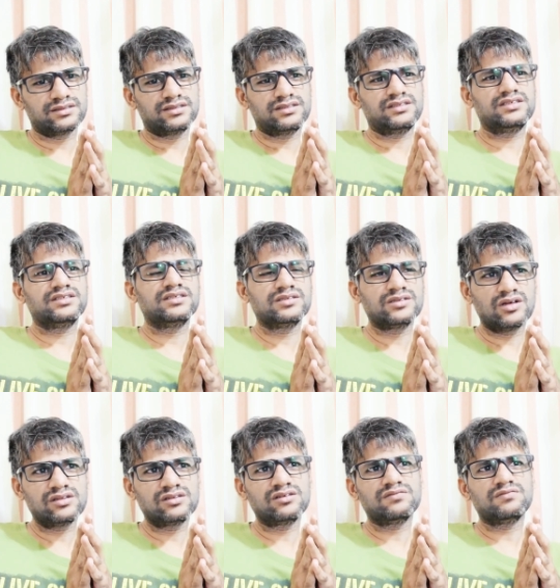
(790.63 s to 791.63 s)
this is
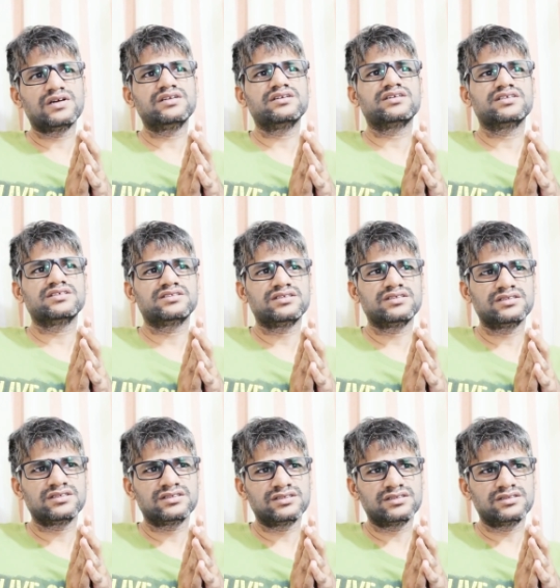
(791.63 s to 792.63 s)
also one
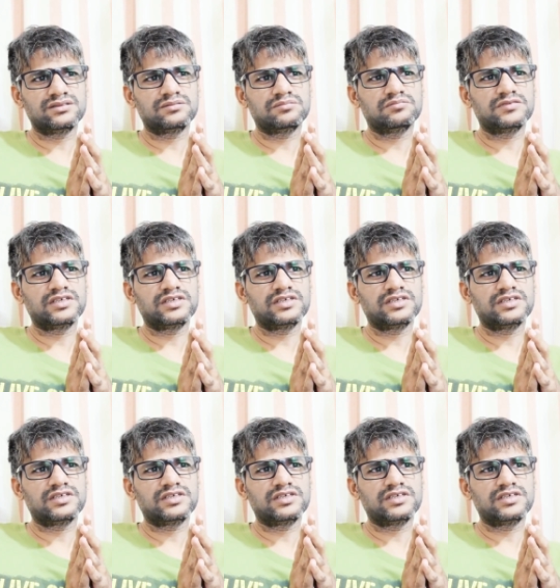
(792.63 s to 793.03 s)
reason uh,